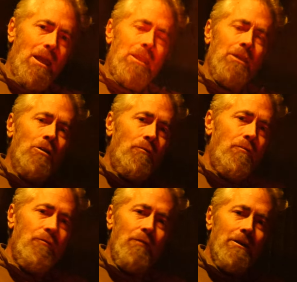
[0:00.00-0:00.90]
You don't
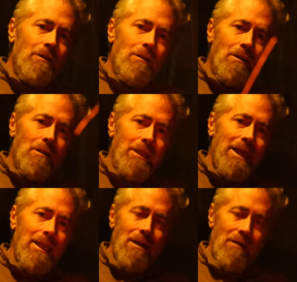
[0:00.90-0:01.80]
feel
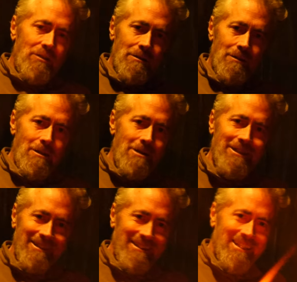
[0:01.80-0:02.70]
any of it,
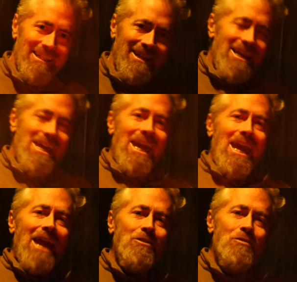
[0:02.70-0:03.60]

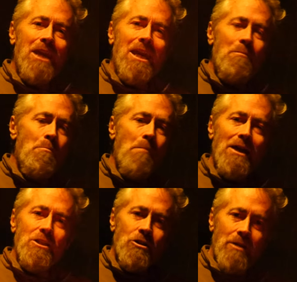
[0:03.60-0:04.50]
and you can't
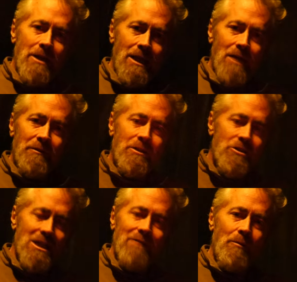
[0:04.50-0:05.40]
measure any of it.
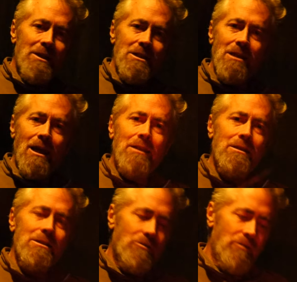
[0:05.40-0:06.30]
There's never been a
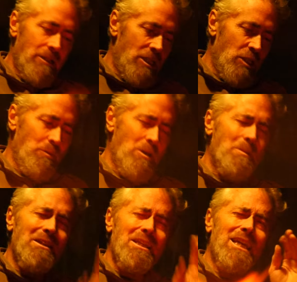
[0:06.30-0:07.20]
scientist or an
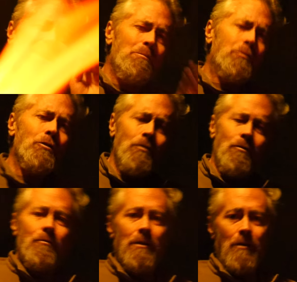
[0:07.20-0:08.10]
experiment that can
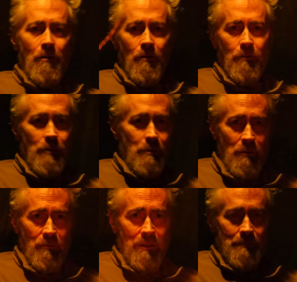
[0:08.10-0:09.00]
prove that Earth was
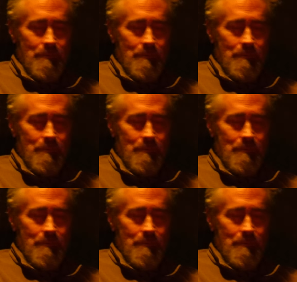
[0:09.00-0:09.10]
moving,